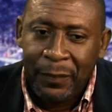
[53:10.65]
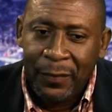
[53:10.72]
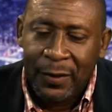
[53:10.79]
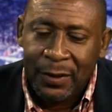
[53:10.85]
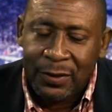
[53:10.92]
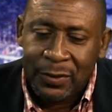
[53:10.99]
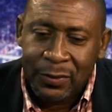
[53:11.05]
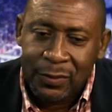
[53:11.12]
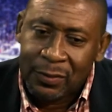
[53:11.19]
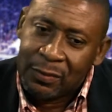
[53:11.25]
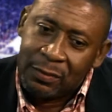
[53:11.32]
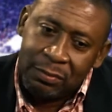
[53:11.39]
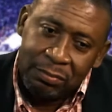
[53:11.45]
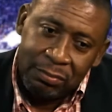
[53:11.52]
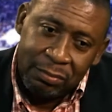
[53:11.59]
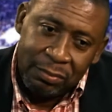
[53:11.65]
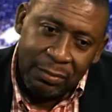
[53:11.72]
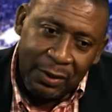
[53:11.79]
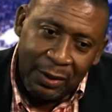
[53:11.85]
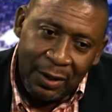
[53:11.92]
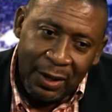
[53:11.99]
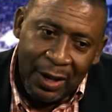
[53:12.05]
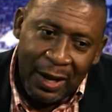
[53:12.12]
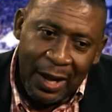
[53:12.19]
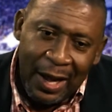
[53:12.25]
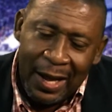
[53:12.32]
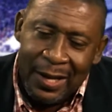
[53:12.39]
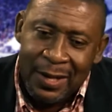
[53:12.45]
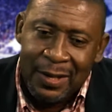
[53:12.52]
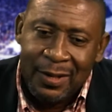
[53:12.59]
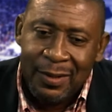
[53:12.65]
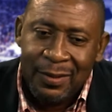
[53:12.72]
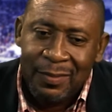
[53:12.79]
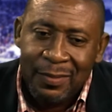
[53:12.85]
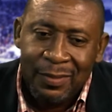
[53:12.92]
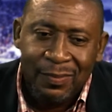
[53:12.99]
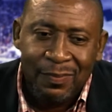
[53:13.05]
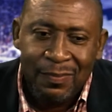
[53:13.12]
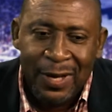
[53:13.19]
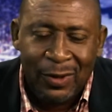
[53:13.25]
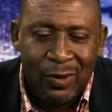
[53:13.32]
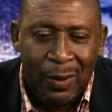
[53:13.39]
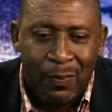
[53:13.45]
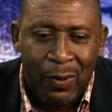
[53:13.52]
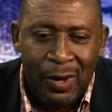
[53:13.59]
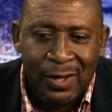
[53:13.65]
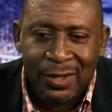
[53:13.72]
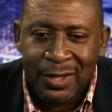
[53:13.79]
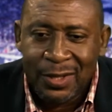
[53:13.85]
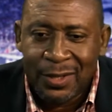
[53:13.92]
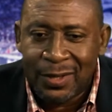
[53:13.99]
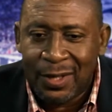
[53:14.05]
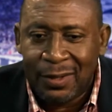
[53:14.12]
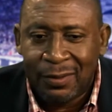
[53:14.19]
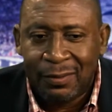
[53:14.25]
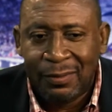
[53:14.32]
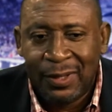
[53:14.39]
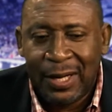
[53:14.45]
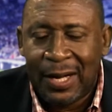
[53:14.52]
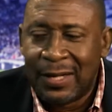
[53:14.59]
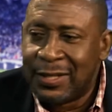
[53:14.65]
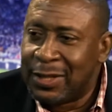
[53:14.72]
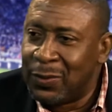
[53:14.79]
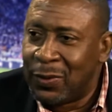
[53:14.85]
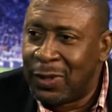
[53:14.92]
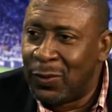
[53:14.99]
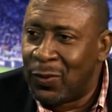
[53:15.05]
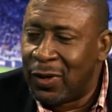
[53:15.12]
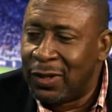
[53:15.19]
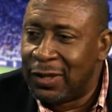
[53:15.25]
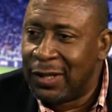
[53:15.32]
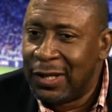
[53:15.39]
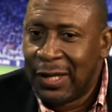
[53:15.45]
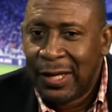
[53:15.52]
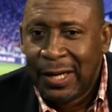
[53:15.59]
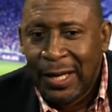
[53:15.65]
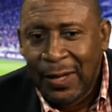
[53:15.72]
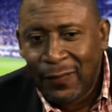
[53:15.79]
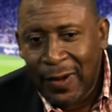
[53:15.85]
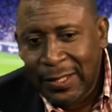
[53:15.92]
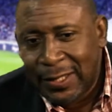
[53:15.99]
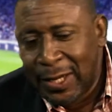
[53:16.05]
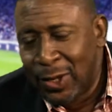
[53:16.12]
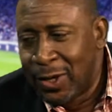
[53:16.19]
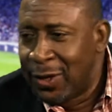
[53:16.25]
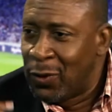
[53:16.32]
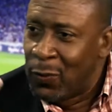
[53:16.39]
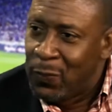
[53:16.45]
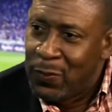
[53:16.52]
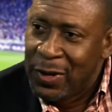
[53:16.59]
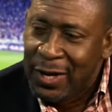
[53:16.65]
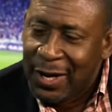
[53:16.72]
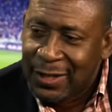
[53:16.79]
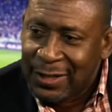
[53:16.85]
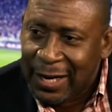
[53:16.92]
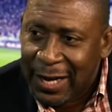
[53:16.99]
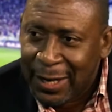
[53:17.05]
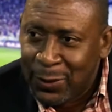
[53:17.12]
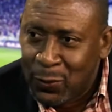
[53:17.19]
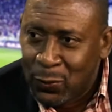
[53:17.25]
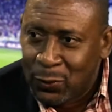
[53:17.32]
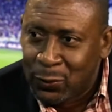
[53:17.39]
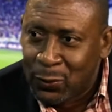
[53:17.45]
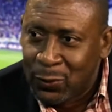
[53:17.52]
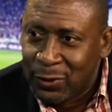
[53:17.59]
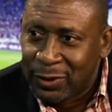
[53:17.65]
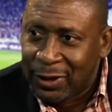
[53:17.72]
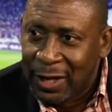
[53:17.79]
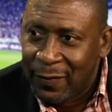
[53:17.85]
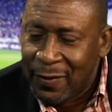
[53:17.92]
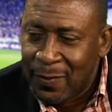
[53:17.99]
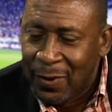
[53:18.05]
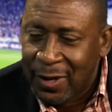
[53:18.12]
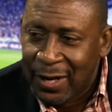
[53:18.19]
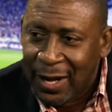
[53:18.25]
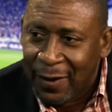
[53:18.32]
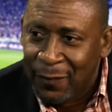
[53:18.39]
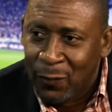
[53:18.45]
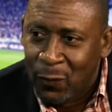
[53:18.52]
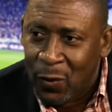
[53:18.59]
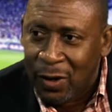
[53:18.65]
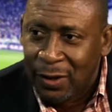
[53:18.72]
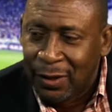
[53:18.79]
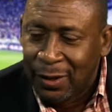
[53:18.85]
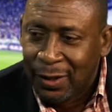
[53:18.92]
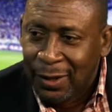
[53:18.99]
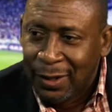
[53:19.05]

So I make no apologies, and they can say what they want. If I tell you opinions are like nose holes, everybody have one.